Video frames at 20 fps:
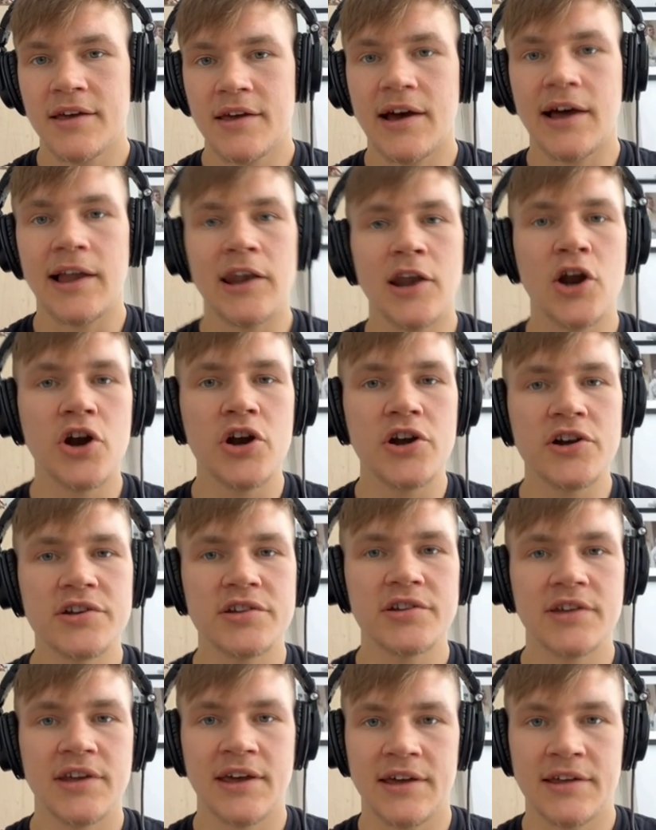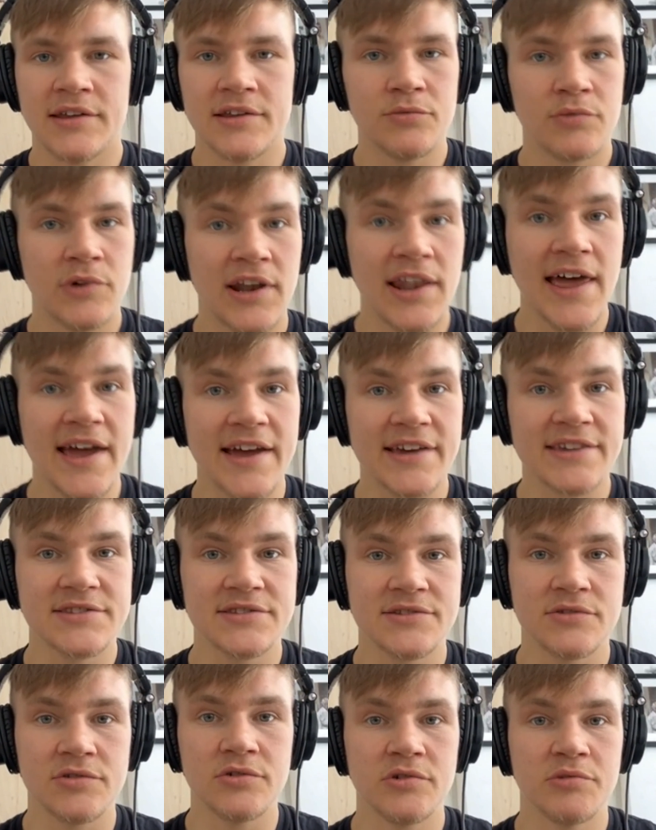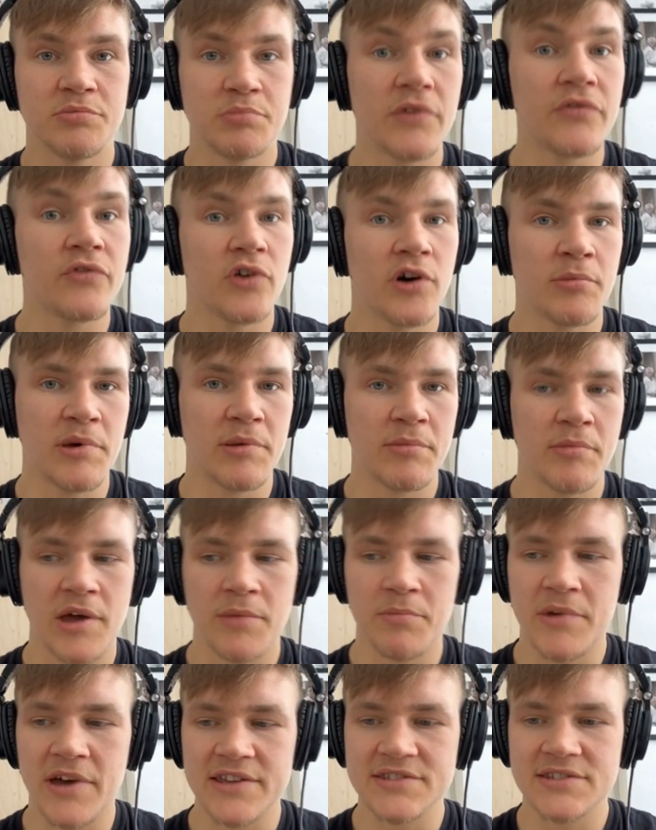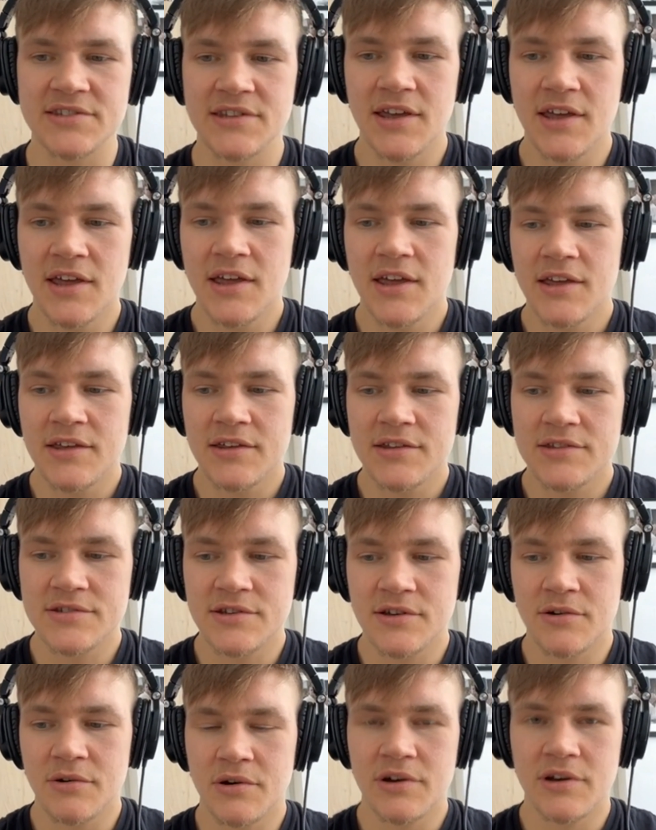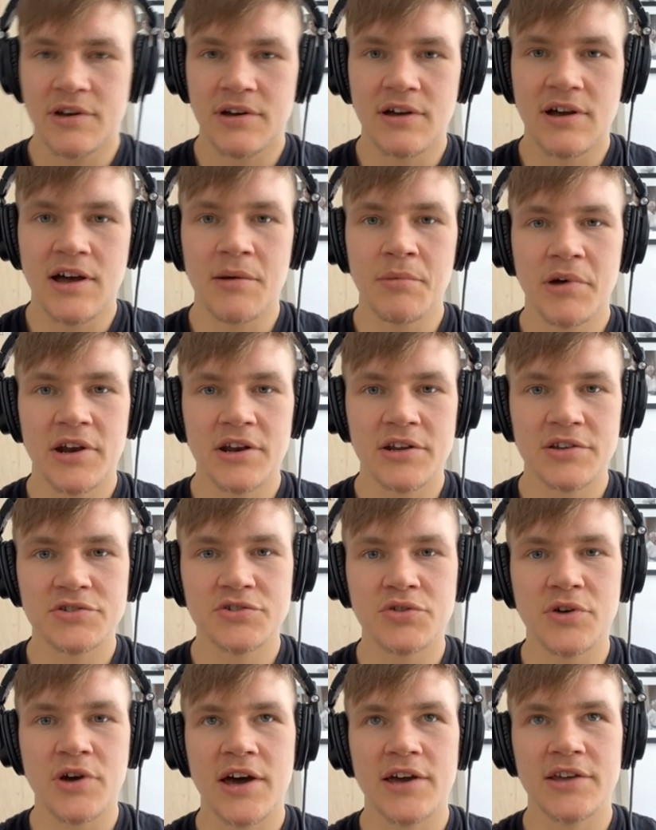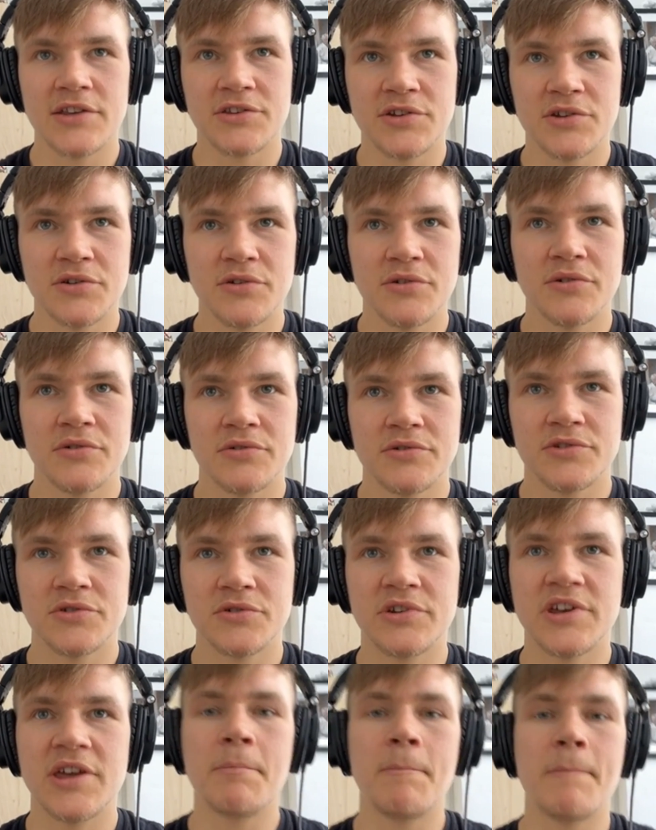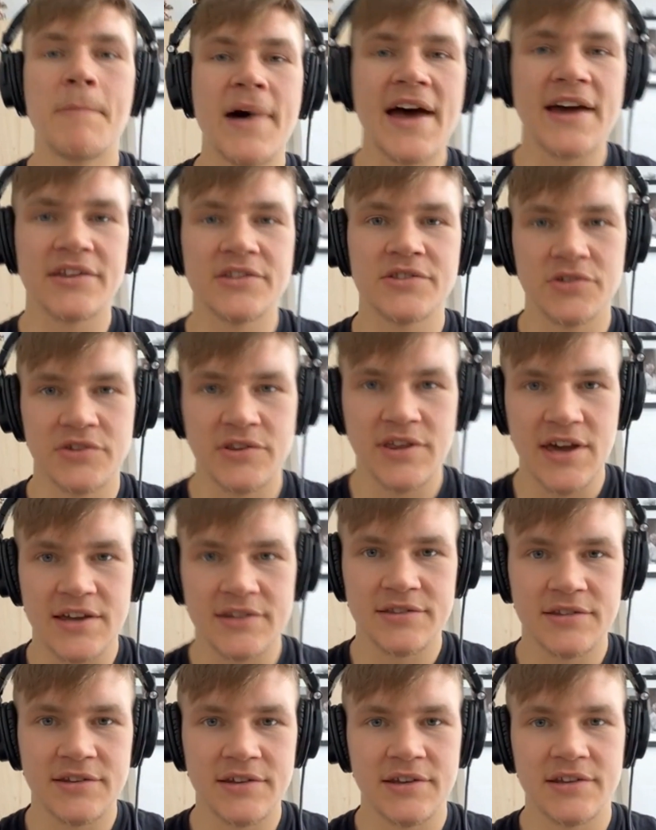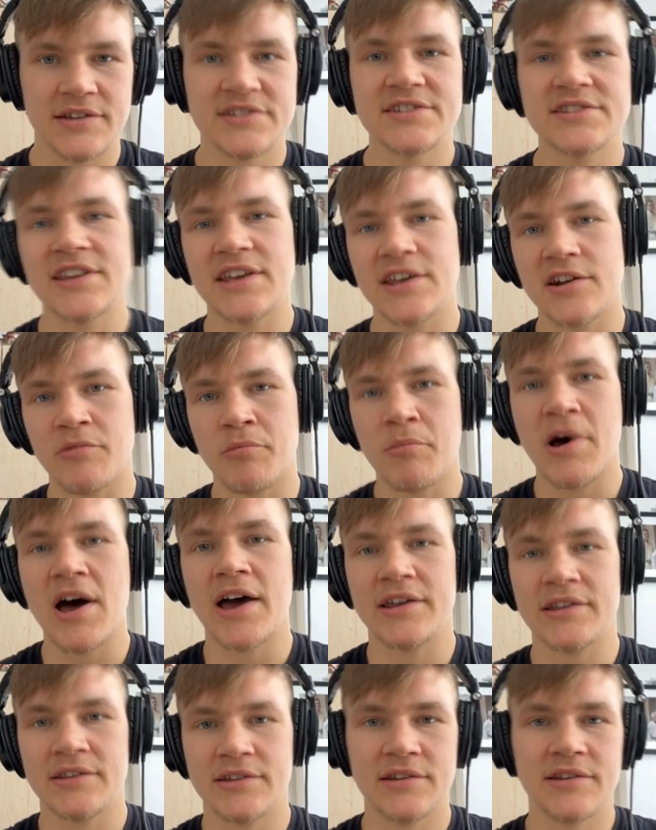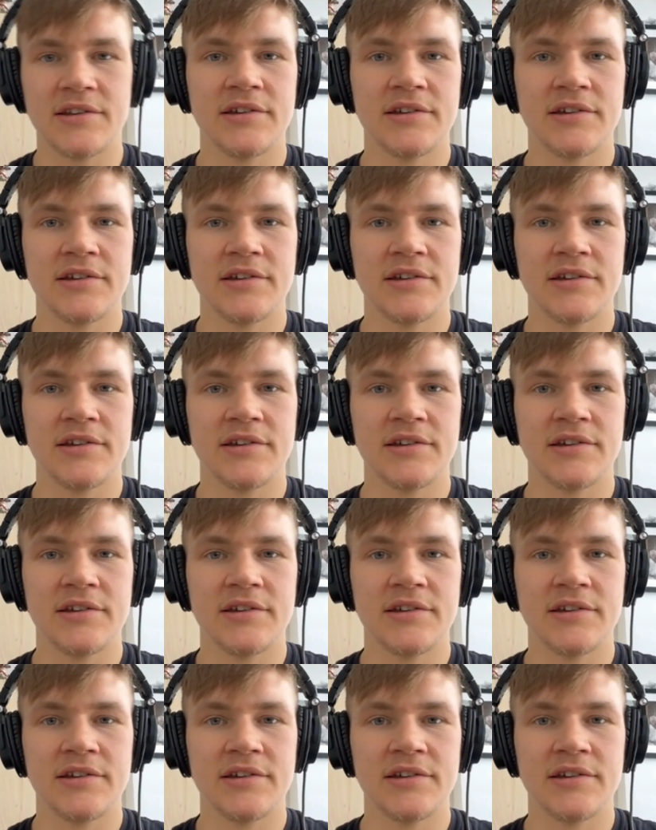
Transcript: alert and relaxed to perform at my best. So I'm going to try to get back to that state of mind